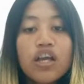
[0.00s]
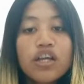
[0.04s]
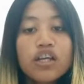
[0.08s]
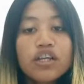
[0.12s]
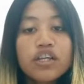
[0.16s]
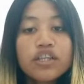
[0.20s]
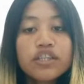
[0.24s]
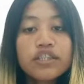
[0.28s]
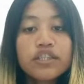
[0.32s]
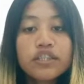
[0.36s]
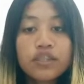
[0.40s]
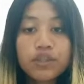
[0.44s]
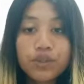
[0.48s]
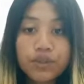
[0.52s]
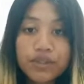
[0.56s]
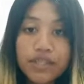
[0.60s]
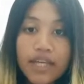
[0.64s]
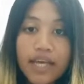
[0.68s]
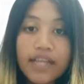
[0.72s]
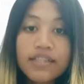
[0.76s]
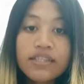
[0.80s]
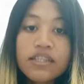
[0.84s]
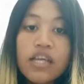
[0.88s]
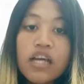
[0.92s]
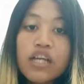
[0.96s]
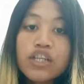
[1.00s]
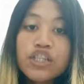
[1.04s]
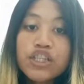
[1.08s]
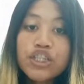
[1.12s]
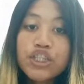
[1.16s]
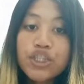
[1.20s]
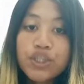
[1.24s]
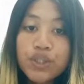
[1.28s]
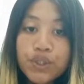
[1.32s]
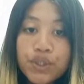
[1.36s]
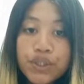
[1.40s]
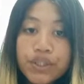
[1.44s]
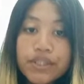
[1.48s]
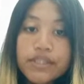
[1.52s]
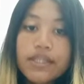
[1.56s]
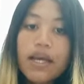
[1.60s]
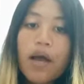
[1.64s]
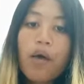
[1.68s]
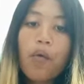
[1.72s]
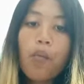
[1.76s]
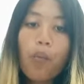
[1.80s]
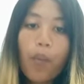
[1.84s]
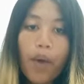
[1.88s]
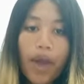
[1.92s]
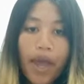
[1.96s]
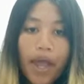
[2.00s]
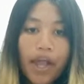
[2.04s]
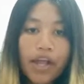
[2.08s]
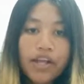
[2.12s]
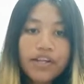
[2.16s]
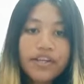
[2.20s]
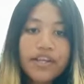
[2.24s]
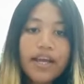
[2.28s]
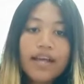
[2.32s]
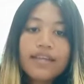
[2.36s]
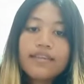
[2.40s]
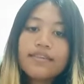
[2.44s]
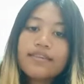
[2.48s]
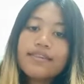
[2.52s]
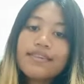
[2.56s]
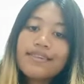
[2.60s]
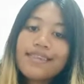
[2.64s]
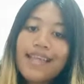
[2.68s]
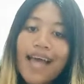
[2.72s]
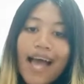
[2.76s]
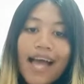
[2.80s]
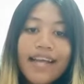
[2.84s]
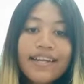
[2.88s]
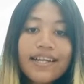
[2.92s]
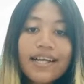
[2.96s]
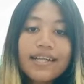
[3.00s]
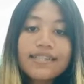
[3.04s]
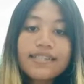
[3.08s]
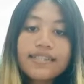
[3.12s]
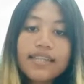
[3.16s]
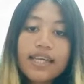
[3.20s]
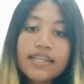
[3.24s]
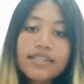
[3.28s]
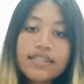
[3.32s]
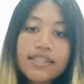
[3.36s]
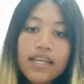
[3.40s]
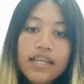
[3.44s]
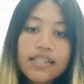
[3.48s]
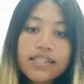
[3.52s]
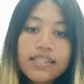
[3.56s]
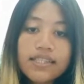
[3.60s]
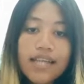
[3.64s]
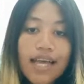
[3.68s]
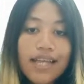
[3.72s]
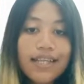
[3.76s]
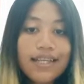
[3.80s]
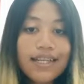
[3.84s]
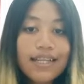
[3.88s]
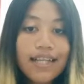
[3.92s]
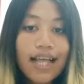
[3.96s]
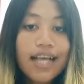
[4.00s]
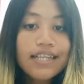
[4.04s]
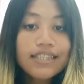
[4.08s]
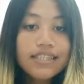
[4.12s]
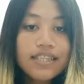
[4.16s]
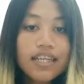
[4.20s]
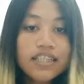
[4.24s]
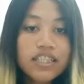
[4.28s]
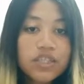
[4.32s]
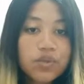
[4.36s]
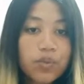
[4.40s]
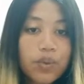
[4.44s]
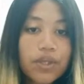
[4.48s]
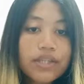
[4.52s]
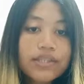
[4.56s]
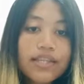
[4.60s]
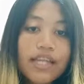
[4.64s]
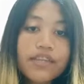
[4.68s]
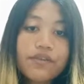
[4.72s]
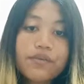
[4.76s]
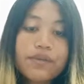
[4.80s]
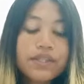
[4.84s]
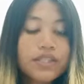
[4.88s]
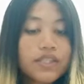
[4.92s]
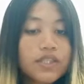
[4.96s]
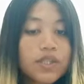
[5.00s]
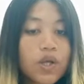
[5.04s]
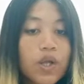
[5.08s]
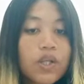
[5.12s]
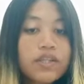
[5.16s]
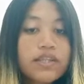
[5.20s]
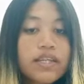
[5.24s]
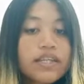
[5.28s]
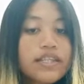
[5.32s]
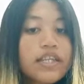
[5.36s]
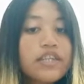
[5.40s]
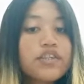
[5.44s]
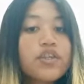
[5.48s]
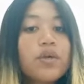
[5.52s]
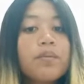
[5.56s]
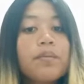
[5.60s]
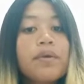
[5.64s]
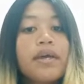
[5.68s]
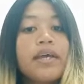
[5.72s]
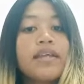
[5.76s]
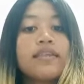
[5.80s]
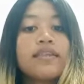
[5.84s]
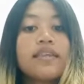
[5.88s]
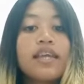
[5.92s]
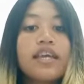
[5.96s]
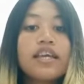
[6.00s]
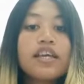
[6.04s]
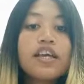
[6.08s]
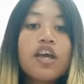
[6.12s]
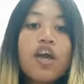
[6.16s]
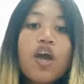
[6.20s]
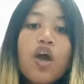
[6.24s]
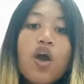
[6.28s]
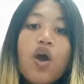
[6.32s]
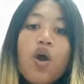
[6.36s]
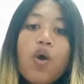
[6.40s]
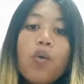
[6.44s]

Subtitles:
Students should be aware that non-attendance at classes will not result in automatic